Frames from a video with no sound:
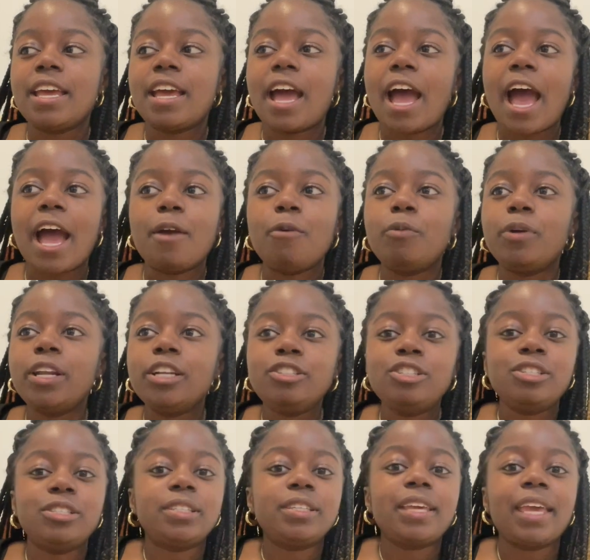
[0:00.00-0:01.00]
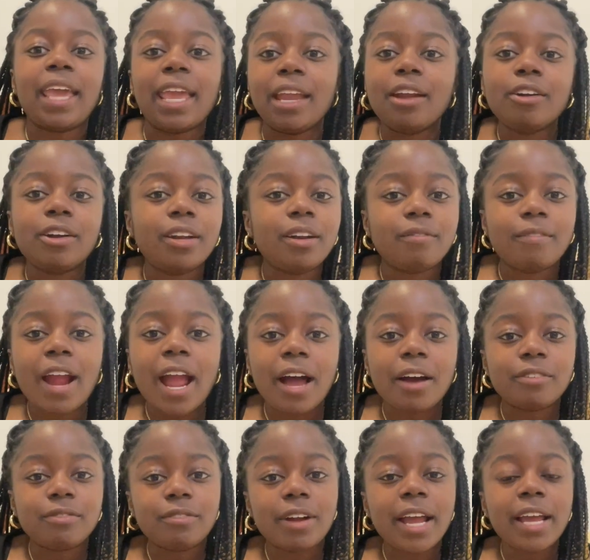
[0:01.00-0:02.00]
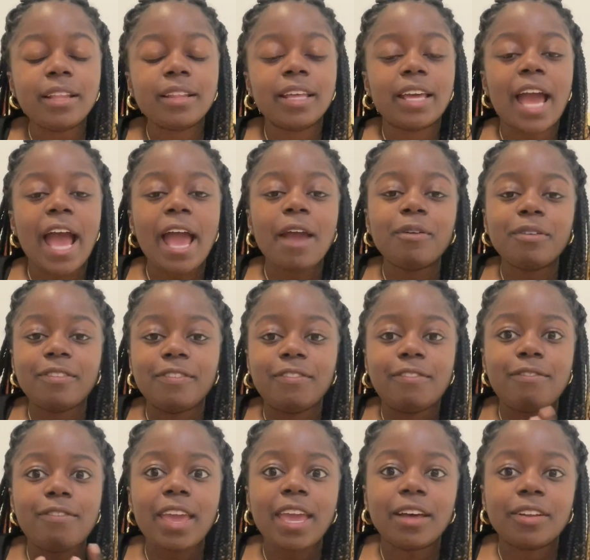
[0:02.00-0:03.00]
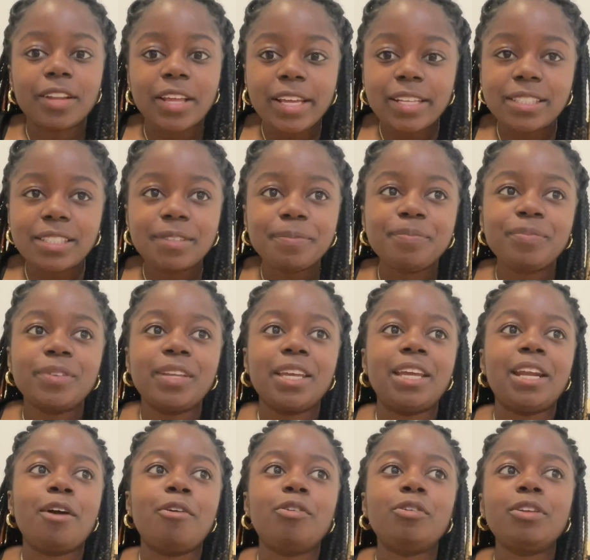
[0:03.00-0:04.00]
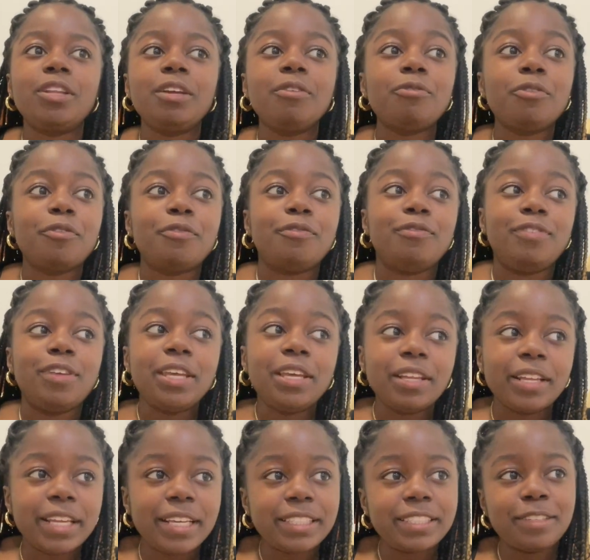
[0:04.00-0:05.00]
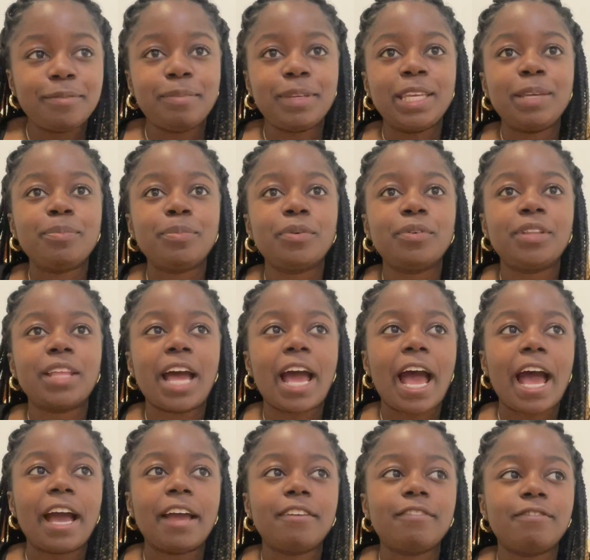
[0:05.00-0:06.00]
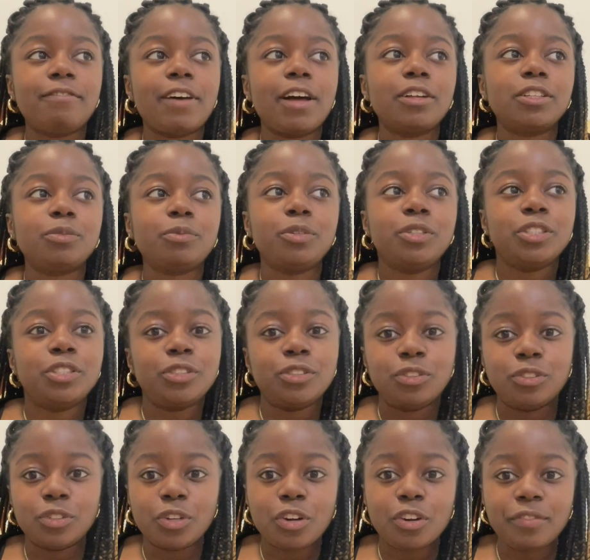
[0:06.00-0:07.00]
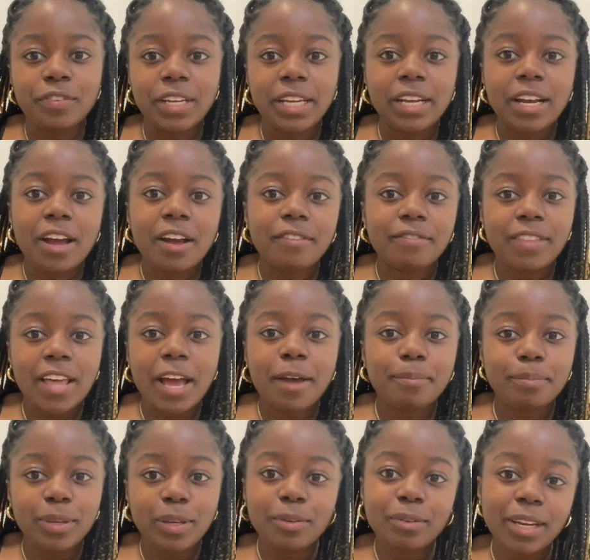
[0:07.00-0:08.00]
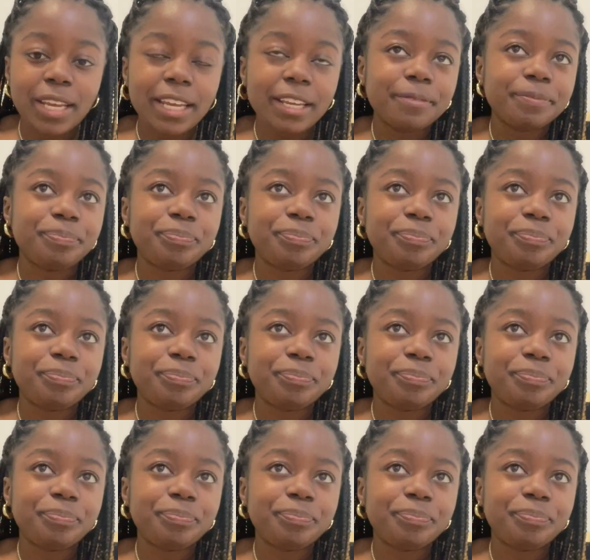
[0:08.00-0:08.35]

I wouldn't just carry it around, right? Like I would veil it and I would only reveal it to people that I felt were deserving of that beauty.